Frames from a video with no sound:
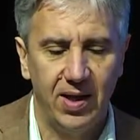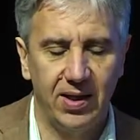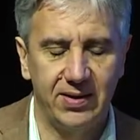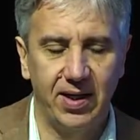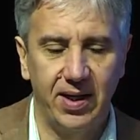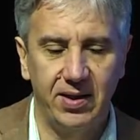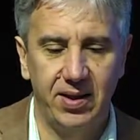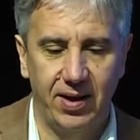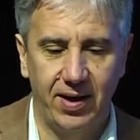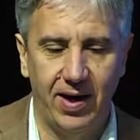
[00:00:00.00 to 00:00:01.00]
less than
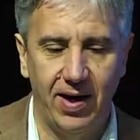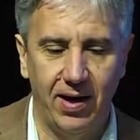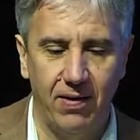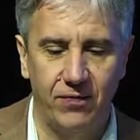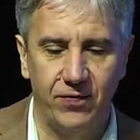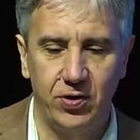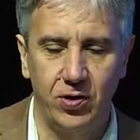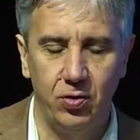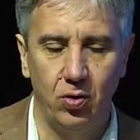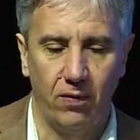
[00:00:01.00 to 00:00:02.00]
18.5,
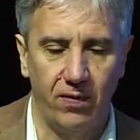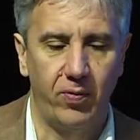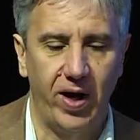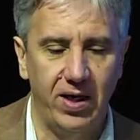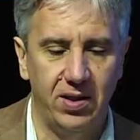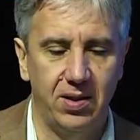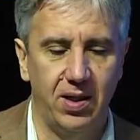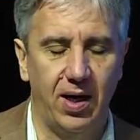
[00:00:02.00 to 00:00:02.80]
to overweight,